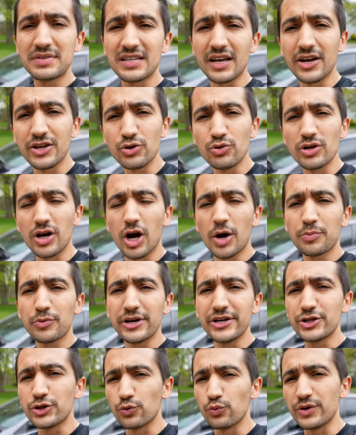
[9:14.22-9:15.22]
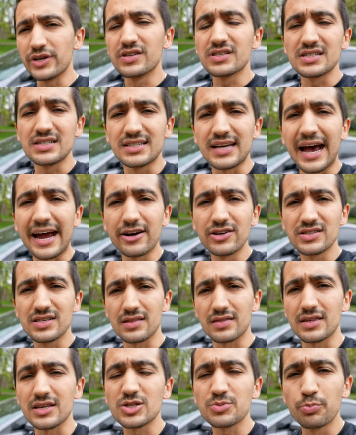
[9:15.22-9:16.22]
telling you to upgrade your wheels and tires
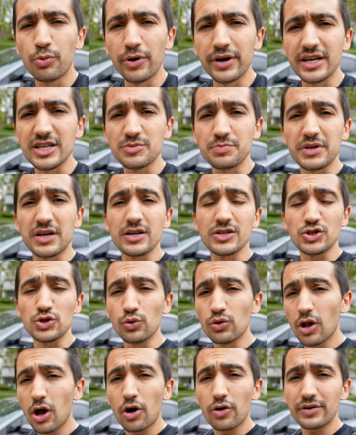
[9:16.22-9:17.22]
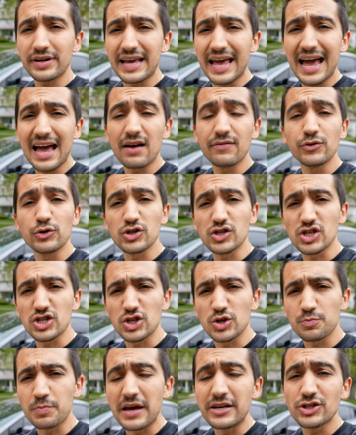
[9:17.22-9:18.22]
at this point is because you'll already have your
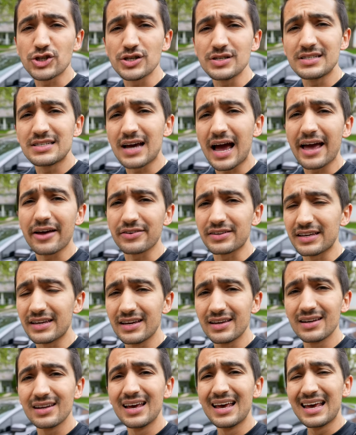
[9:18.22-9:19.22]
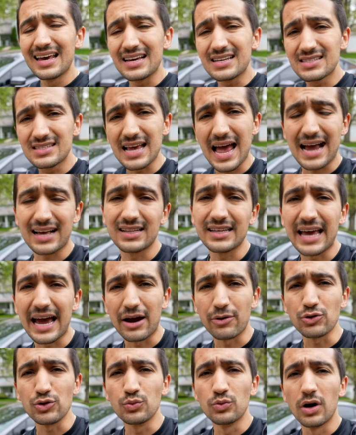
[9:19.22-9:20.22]
suspension dialed in exactly
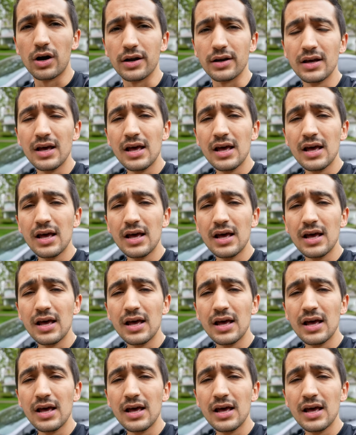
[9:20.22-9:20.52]
how you want.